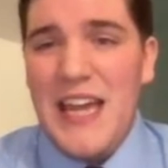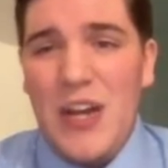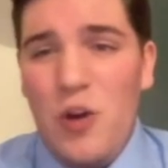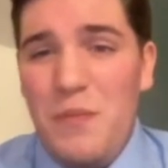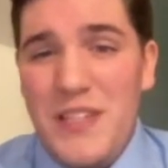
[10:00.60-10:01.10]

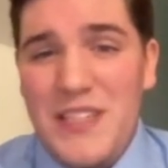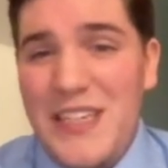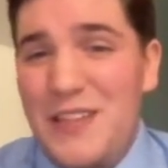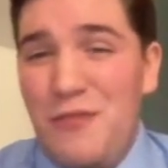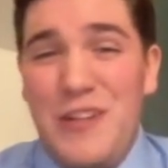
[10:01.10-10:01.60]

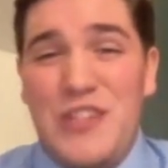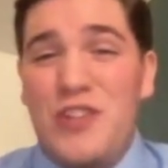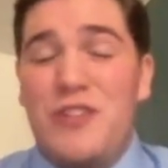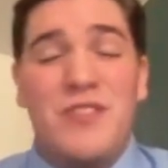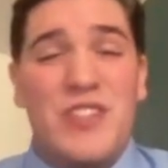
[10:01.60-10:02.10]
OPC, the Free
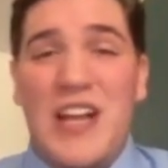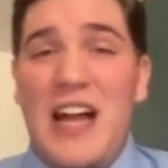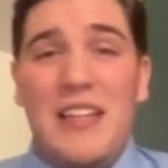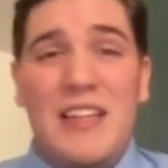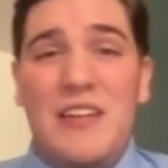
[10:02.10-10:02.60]
Church of
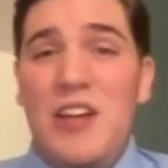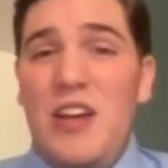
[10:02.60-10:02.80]
Scotland.